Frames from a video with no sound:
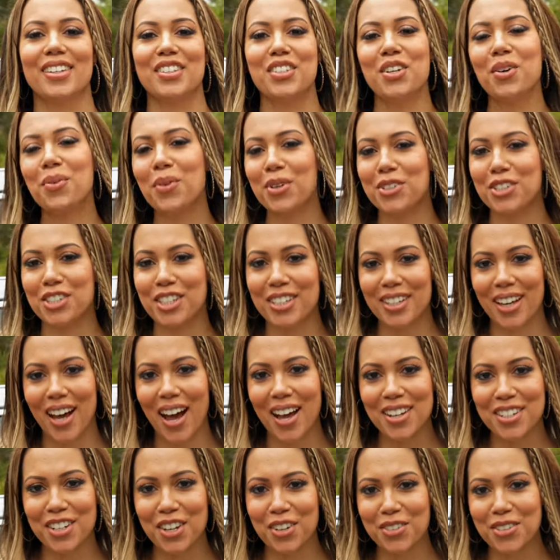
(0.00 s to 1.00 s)
You're watching
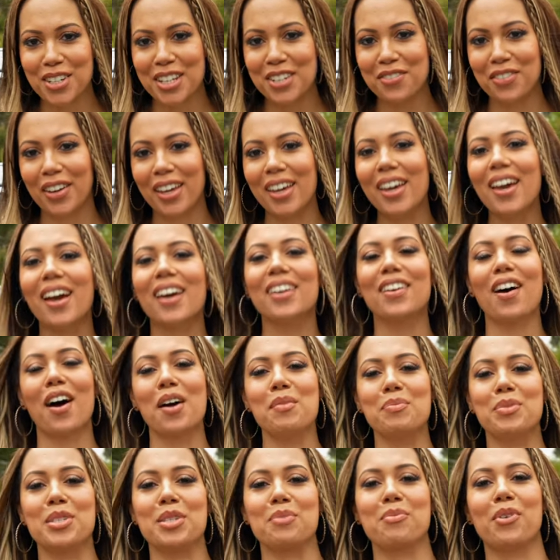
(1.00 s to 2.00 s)
CarTell T V and
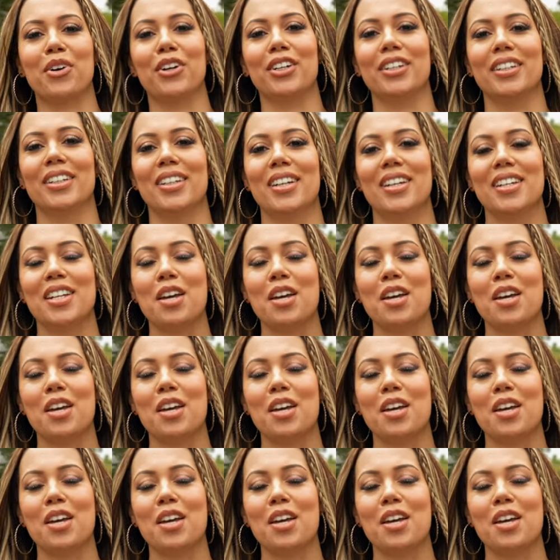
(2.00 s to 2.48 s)
I'm Simone.